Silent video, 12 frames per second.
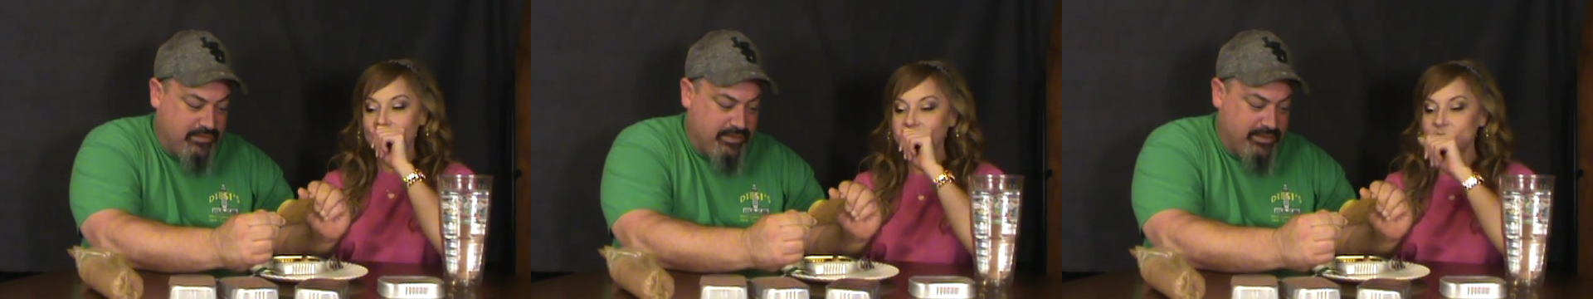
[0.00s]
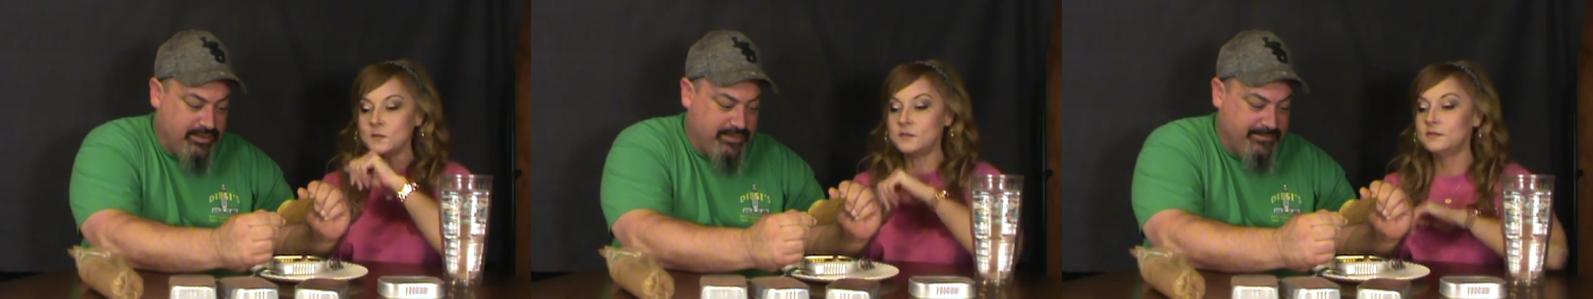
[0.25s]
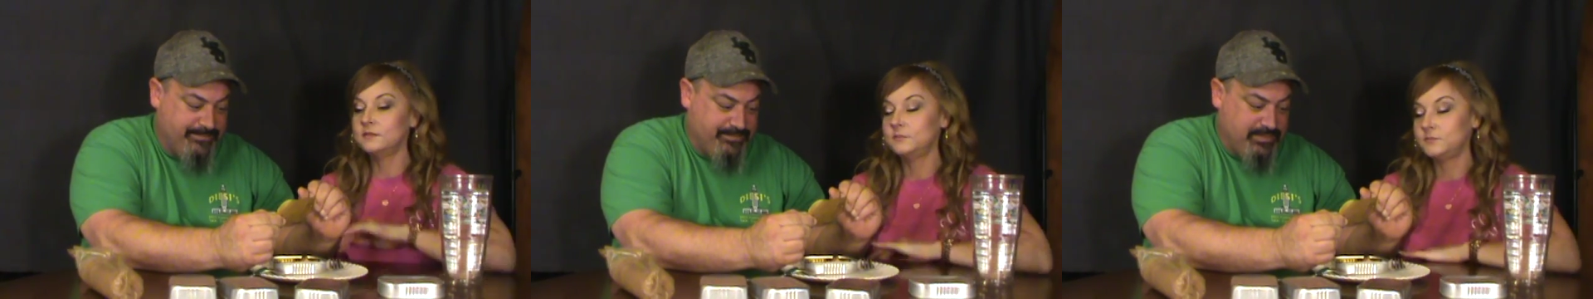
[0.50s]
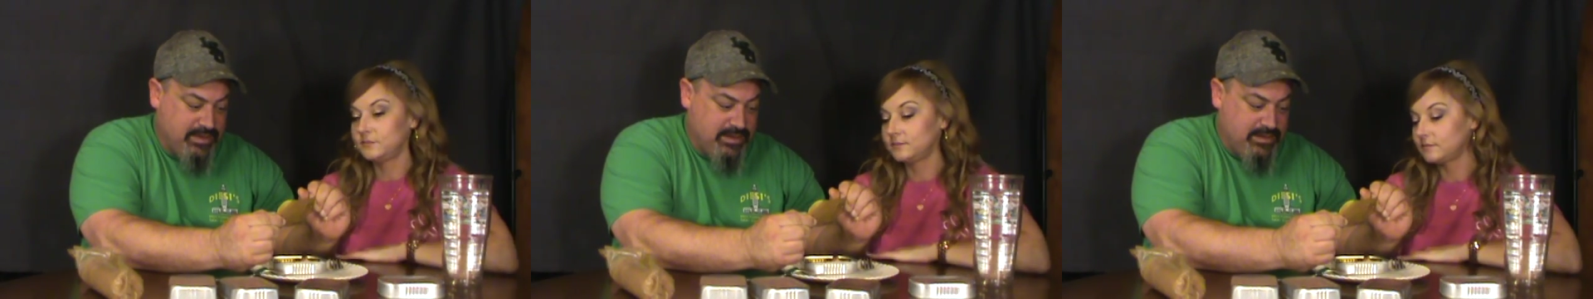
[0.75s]
Speaker 1: water,
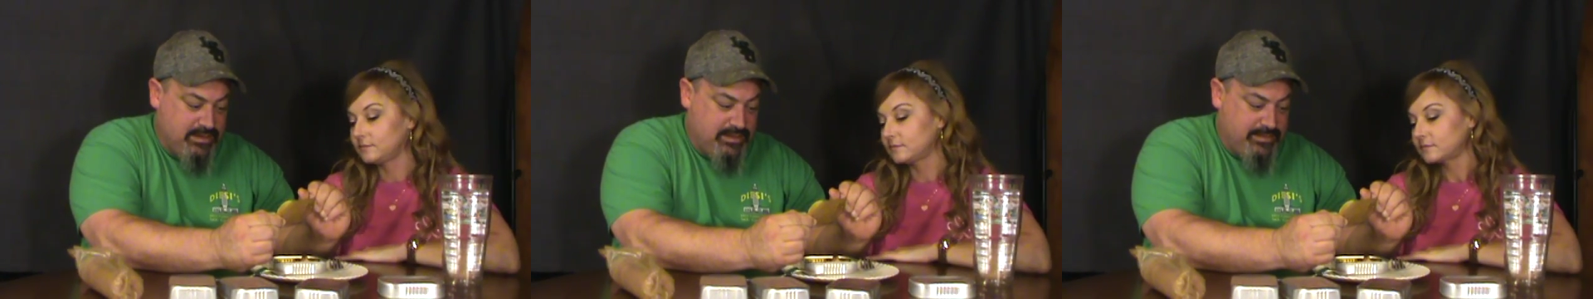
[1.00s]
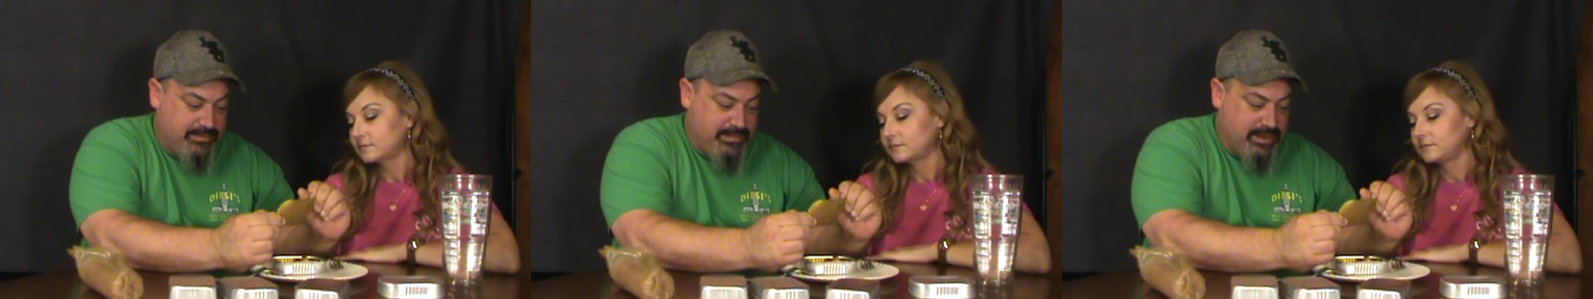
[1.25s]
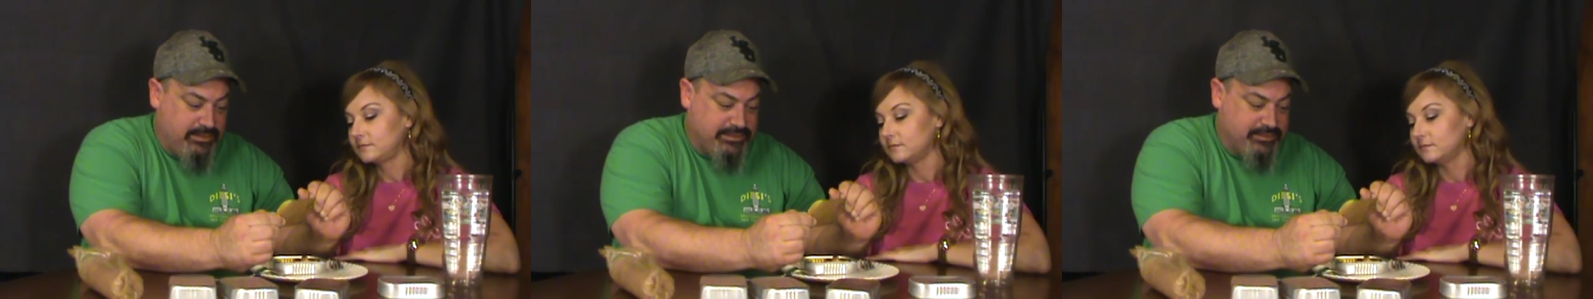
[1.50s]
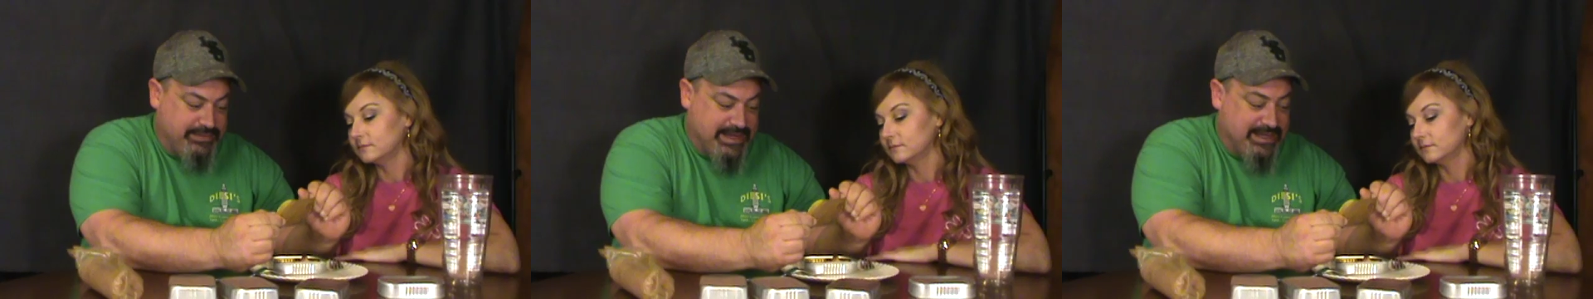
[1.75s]

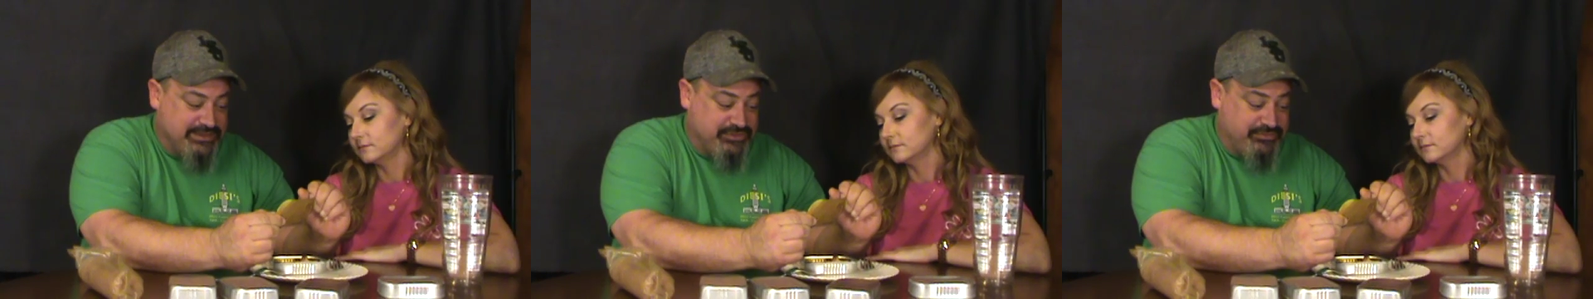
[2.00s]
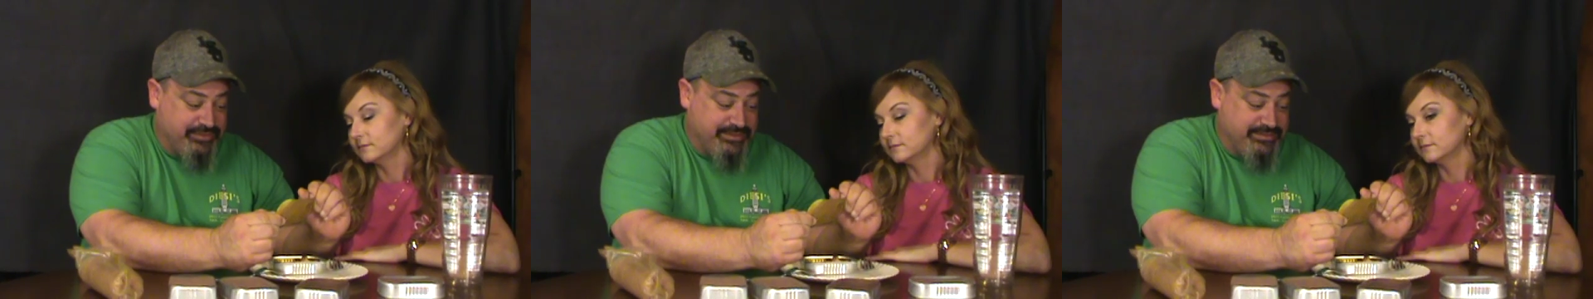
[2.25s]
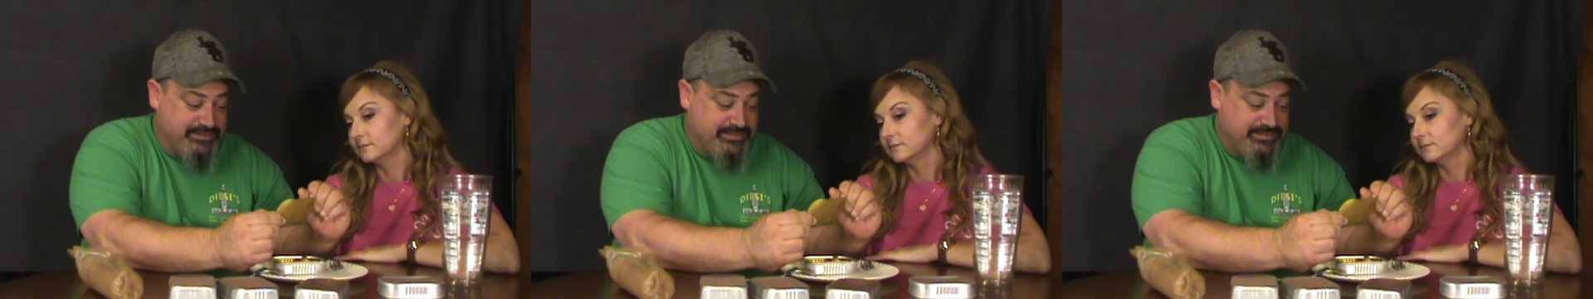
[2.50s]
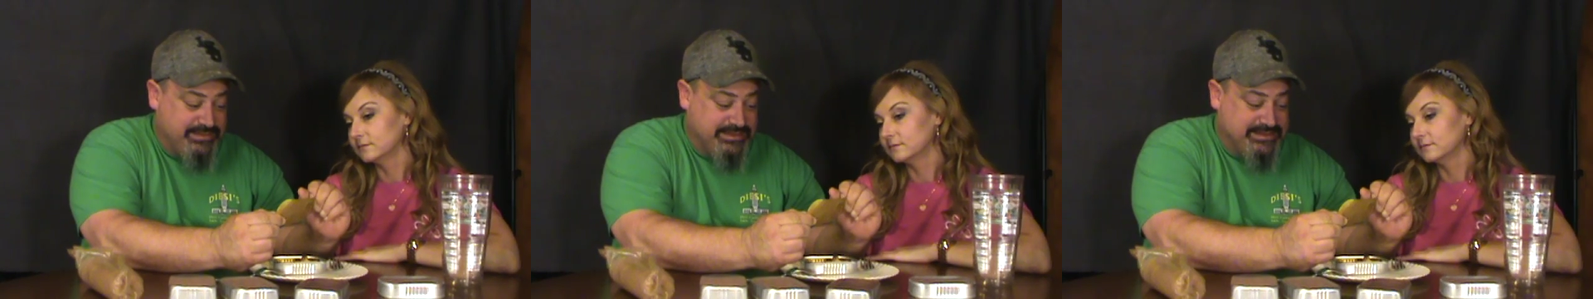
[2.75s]
maltodextrin,
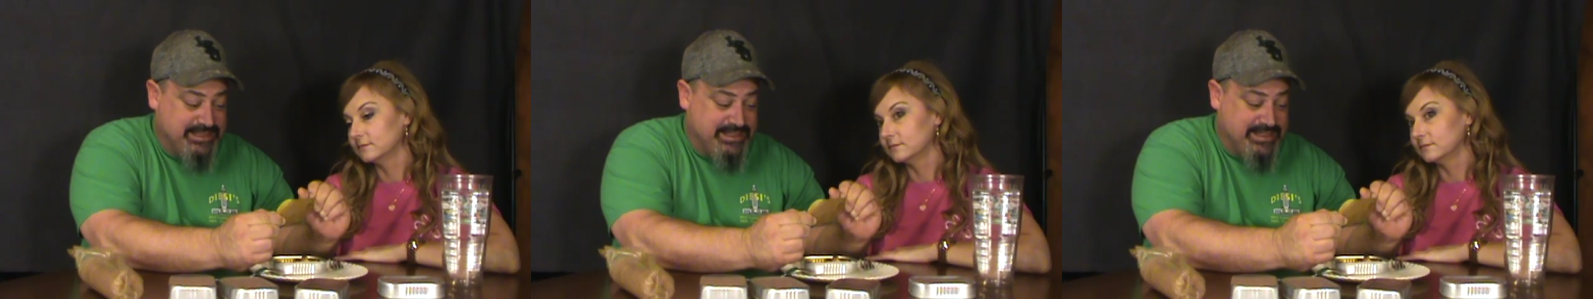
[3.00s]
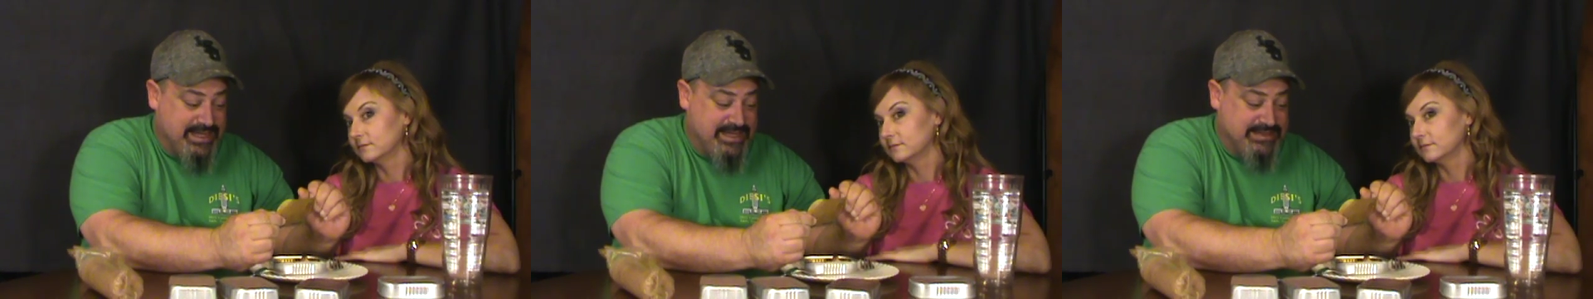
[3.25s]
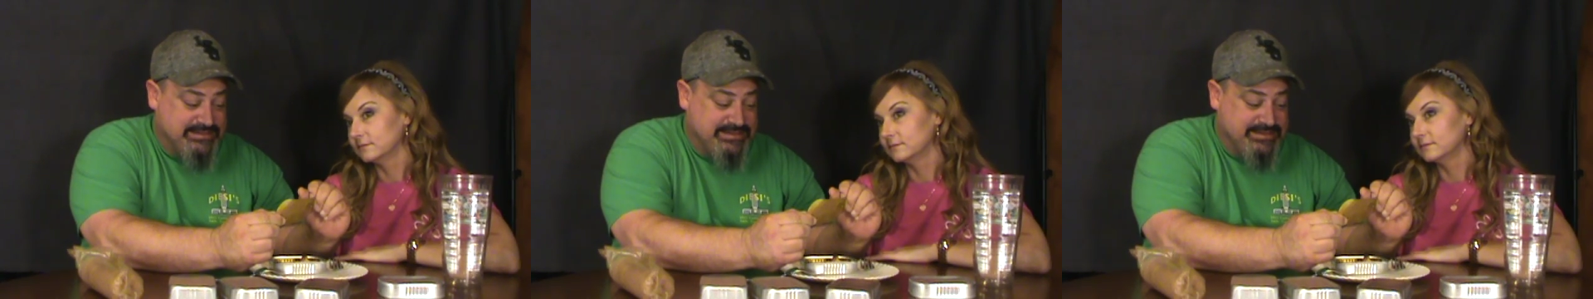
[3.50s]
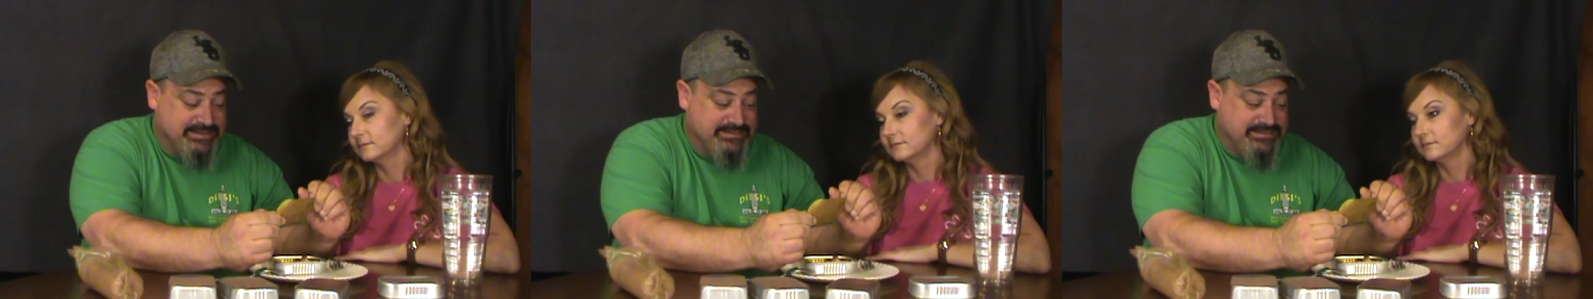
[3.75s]
acetic
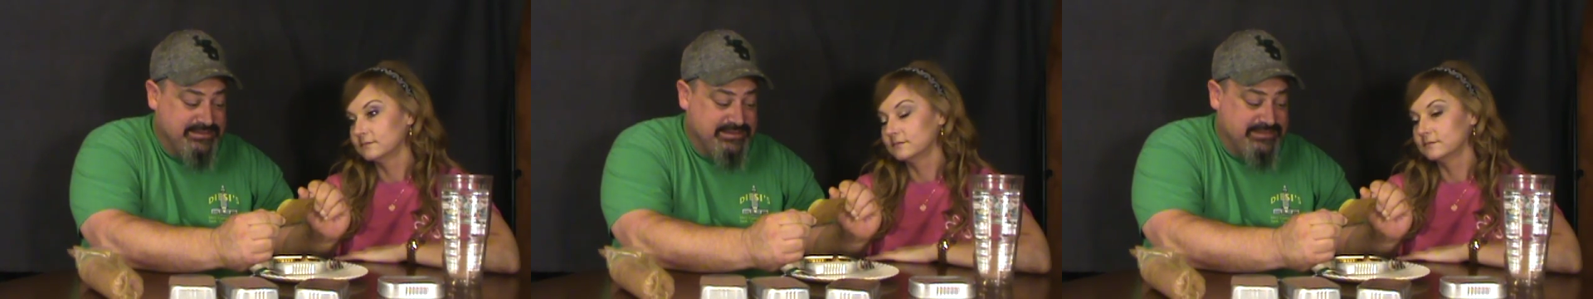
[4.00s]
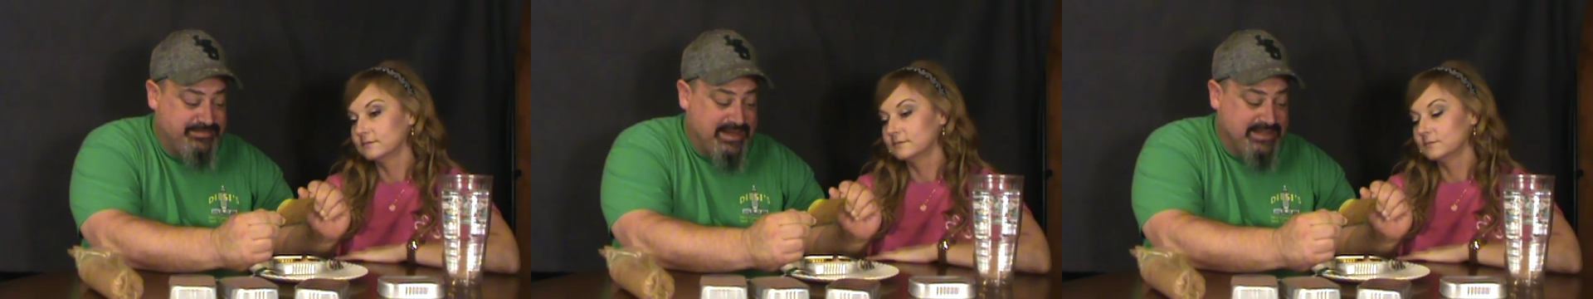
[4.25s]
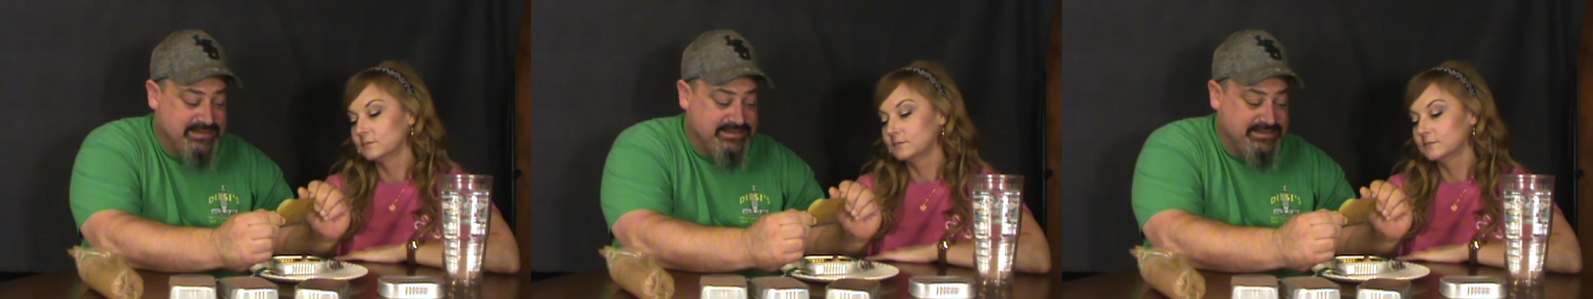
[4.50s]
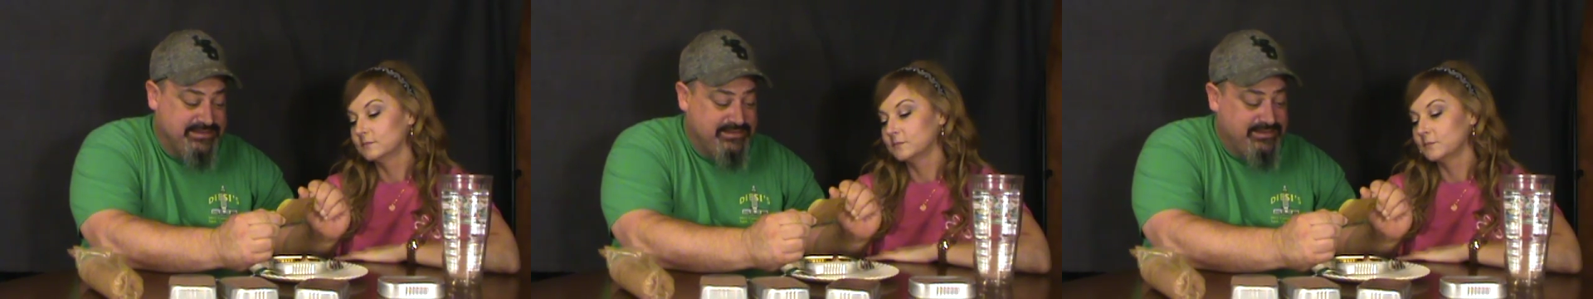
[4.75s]
acid,
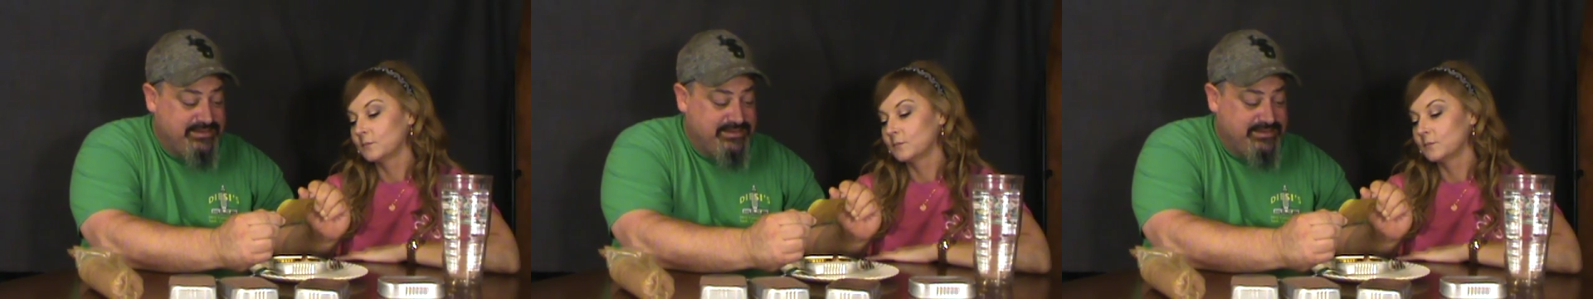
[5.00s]
spice,